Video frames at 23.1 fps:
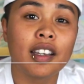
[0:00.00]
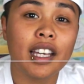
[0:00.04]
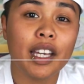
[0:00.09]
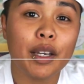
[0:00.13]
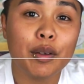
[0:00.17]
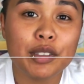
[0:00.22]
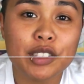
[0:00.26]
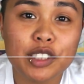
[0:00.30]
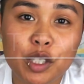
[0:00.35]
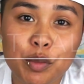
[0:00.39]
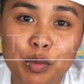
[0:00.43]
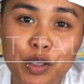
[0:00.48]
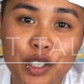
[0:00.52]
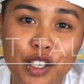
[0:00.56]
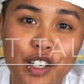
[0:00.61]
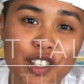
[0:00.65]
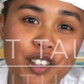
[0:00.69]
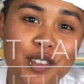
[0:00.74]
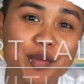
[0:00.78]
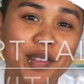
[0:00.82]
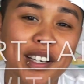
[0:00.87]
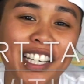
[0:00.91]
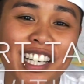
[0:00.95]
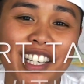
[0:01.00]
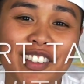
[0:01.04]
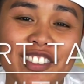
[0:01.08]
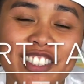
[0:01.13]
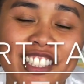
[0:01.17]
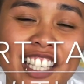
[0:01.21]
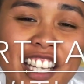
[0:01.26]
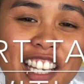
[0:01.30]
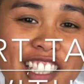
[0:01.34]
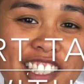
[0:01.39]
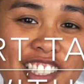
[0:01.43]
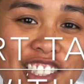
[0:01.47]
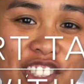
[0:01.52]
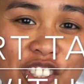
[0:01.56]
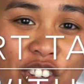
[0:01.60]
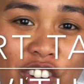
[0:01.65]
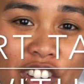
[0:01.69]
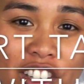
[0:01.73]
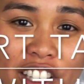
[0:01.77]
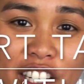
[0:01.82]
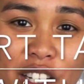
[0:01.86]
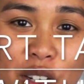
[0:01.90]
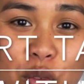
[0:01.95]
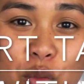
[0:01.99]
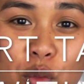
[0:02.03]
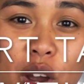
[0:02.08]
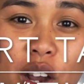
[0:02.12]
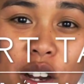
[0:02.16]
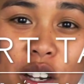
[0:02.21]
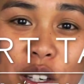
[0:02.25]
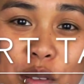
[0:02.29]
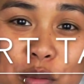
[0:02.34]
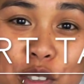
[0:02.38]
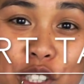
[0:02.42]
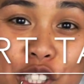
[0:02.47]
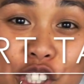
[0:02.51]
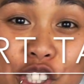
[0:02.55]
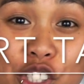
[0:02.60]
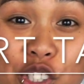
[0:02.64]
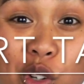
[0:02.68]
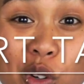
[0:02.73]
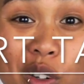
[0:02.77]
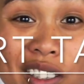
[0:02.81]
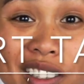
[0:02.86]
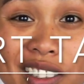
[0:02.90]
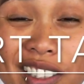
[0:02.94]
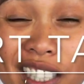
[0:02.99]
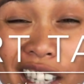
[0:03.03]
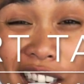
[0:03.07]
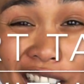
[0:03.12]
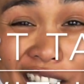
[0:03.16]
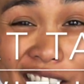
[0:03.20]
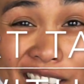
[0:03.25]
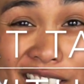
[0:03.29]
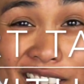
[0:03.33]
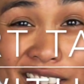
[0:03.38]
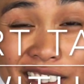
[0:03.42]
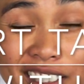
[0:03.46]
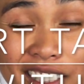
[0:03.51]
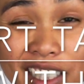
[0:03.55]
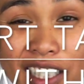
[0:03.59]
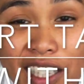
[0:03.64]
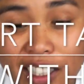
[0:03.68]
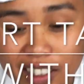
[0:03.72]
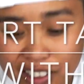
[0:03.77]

Hey, what's up, y'all? My name is K.Short, and welcome to Short Talks.